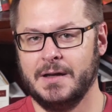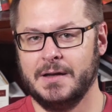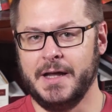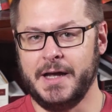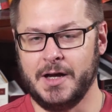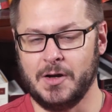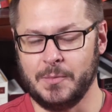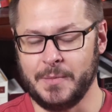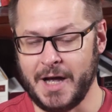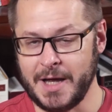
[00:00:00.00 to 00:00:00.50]

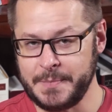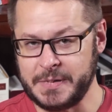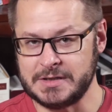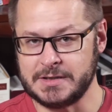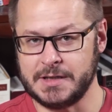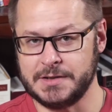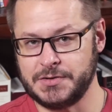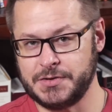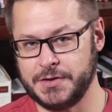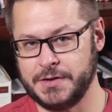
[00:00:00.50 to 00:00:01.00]
Now, my
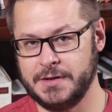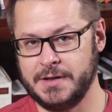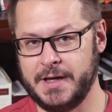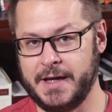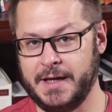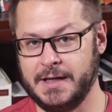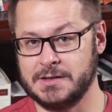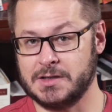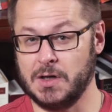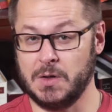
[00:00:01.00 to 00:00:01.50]
position
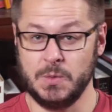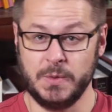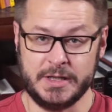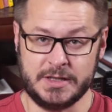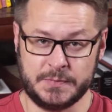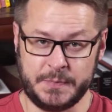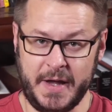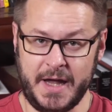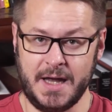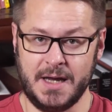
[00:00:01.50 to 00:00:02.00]
has
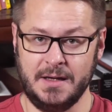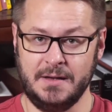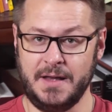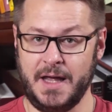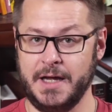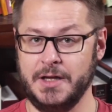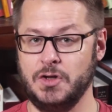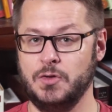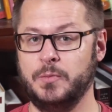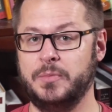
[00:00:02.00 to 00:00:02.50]
always been
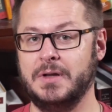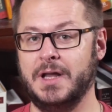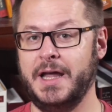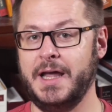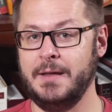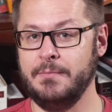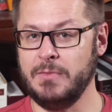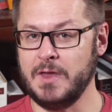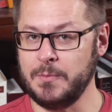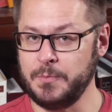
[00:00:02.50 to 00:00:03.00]
that you
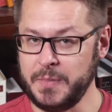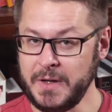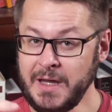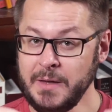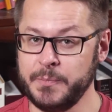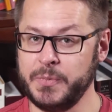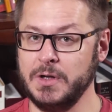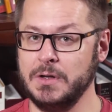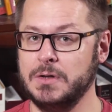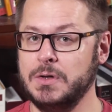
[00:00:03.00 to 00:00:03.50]
blame the
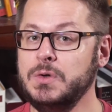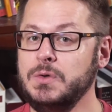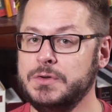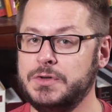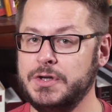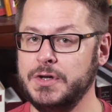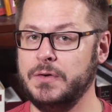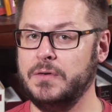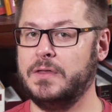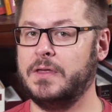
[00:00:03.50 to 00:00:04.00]
people who
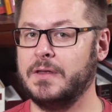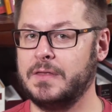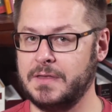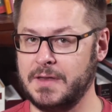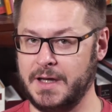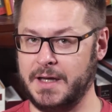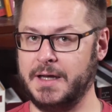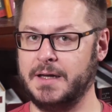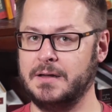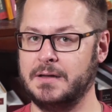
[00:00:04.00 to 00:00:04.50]
do the
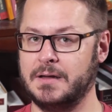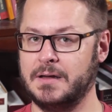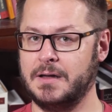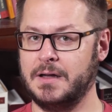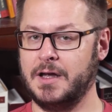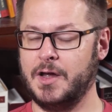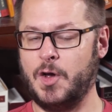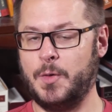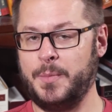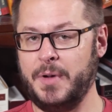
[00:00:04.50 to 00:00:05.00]
thing,
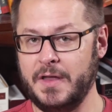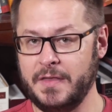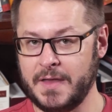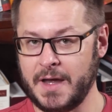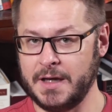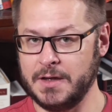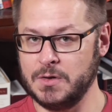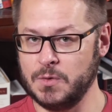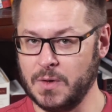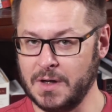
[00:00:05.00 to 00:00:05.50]
but
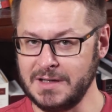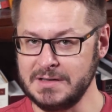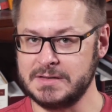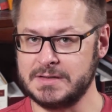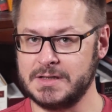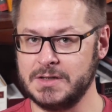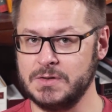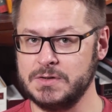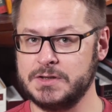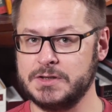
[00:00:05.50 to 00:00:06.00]
that you
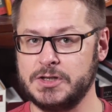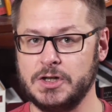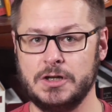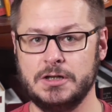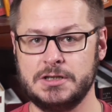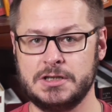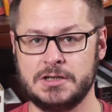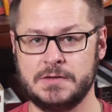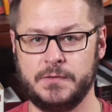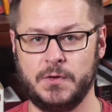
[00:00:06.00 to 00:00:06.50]
also
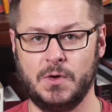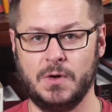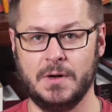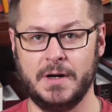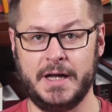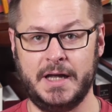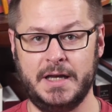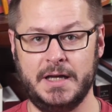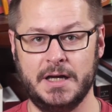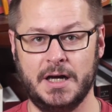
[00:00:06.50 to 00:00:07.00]
search
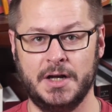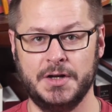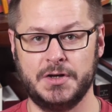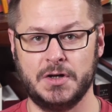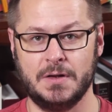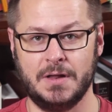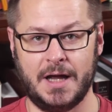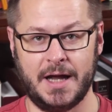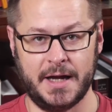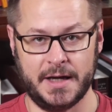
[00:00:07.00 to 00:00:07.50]
for any
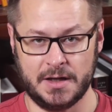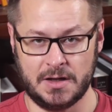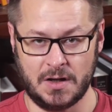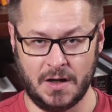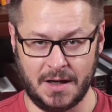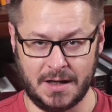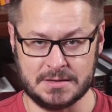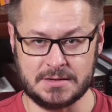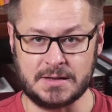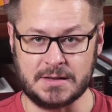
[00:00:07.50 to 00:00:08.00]
underlying
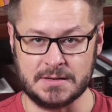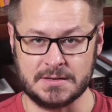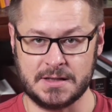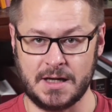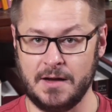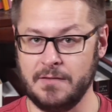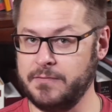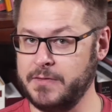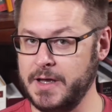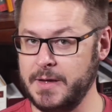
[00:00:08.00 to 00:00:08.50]
causes
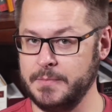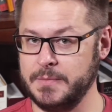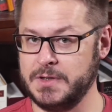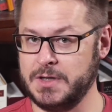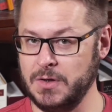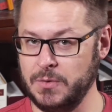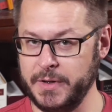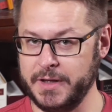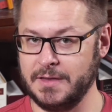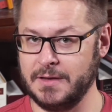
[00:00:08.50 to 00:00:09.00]
of them
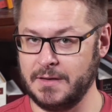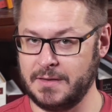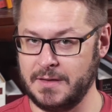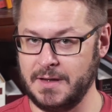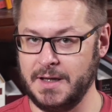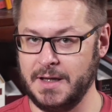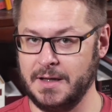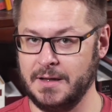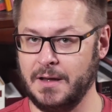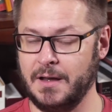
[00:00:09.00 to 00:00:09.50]
doing the
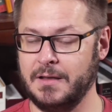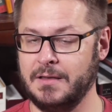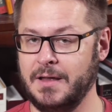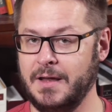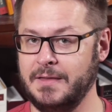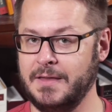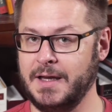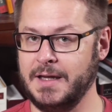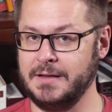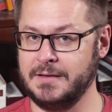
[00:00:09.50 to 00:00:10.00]
thing
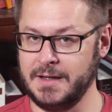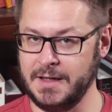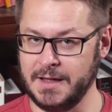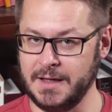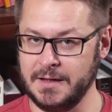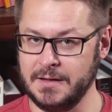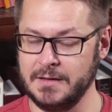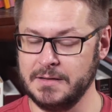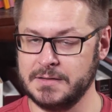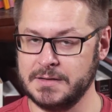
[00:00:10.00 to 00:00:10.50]
that they
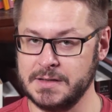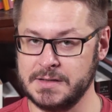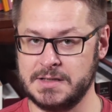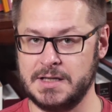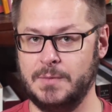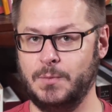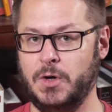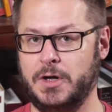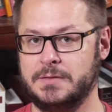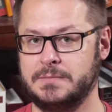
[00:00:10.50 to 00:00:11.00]
did to
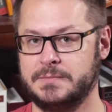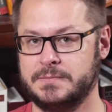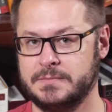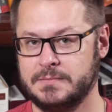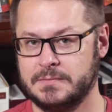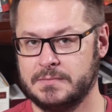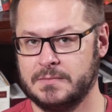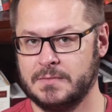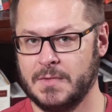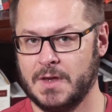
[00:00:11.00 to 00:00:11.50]
someone.
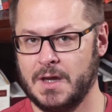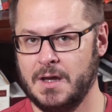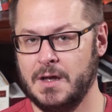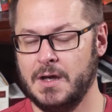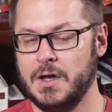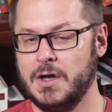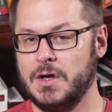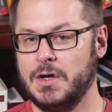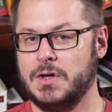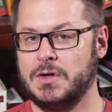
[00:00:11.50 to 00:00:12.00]

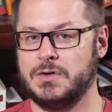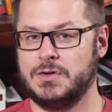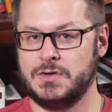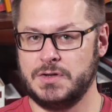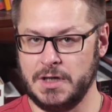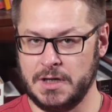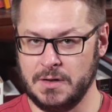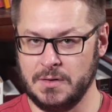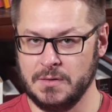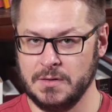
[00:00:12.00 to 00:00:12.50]

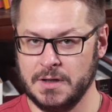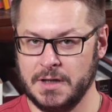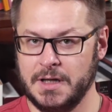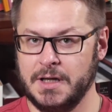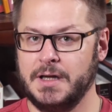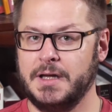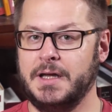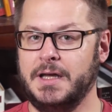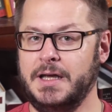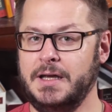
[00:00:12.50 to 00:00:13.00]
So,
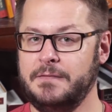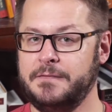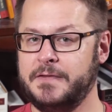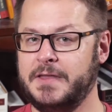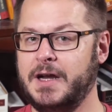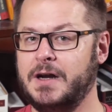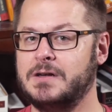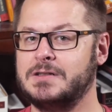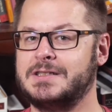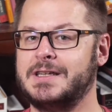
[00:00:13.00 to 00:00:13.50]
if
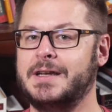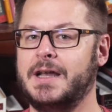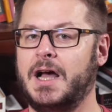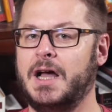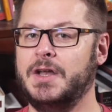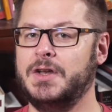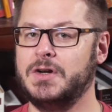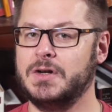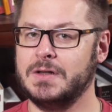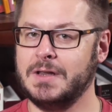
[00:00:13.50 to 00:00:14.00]
there's an
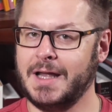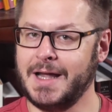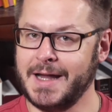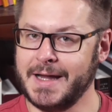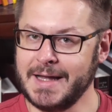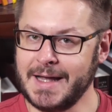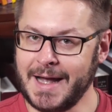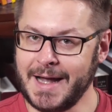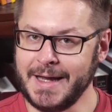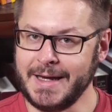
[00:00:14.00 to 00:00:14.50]
underlying